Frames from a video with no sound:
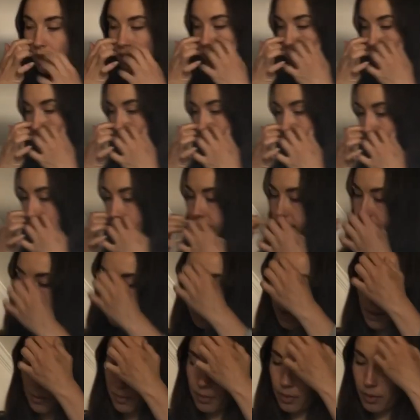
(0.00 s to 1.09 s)
So for
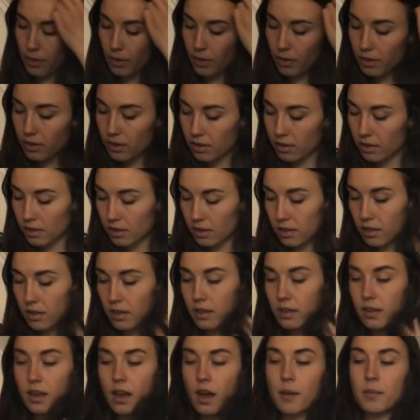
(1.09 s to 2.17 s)
example,
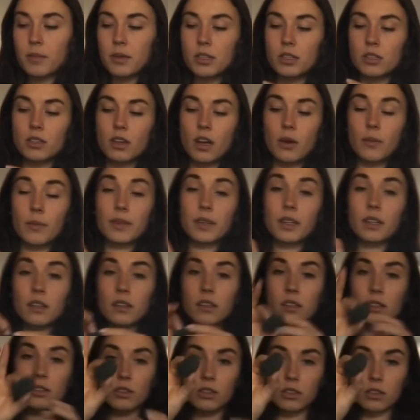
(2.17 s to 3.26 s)
I'm going to start with a
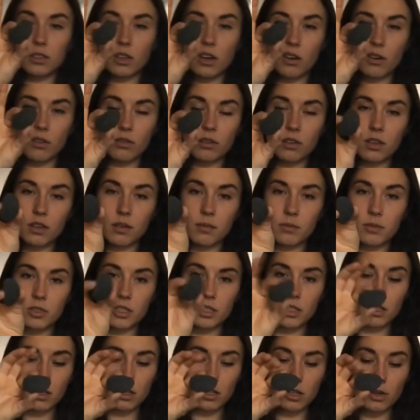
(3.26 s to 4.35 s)
little stone,
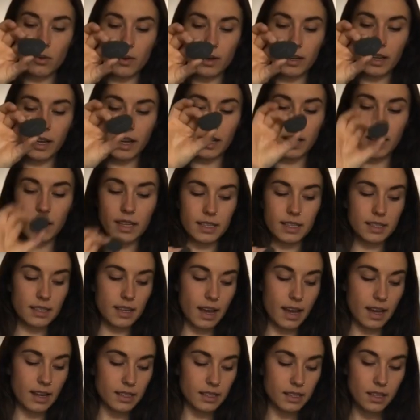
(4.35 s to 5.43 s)
just a little one, kind of
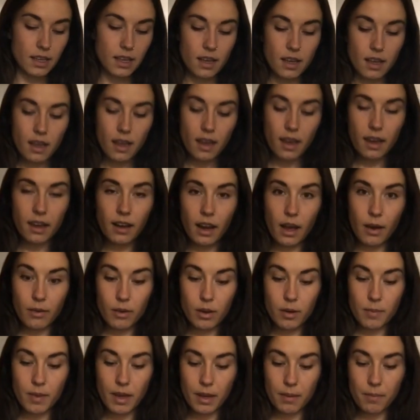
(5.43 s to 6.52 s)
size, and I
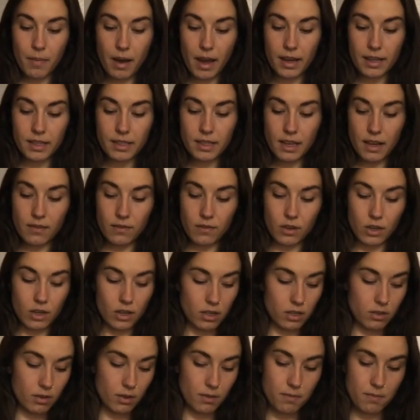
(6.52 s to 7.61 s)
want to make my Denver.
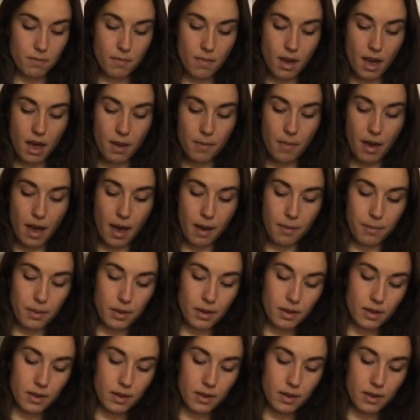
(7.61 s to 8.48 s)
So on my map,